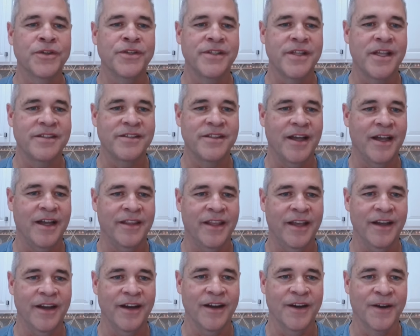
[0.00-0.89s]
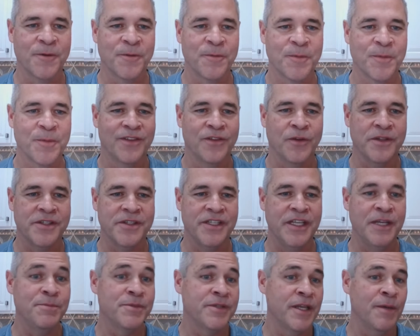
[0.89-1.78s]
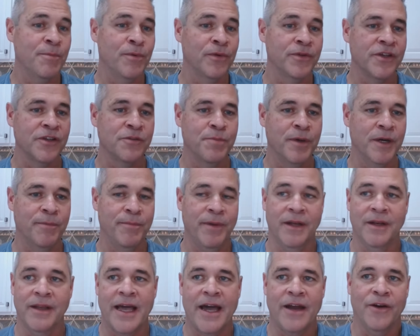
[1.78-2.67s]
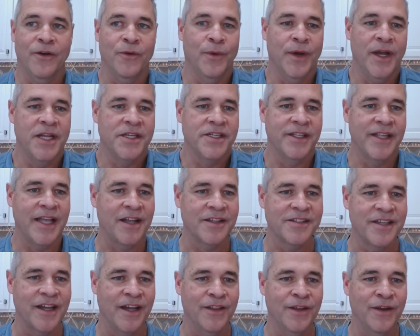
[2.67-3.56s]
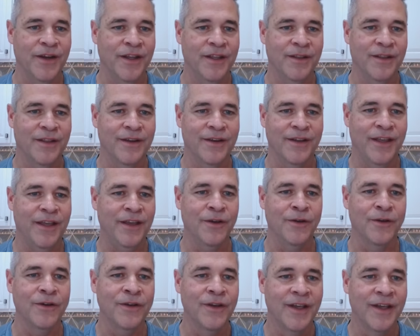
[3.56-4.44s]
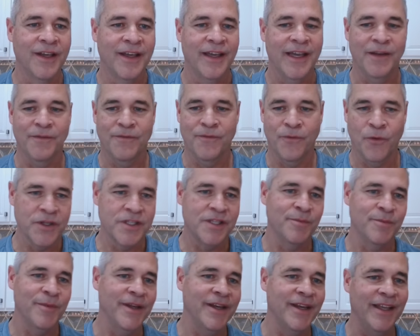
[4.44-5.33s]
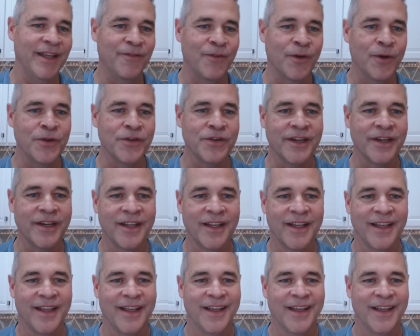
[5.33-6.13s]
motion that's not there. So it seems simple, just put a big lateral wedge on the outside of their heel and force them into eversion.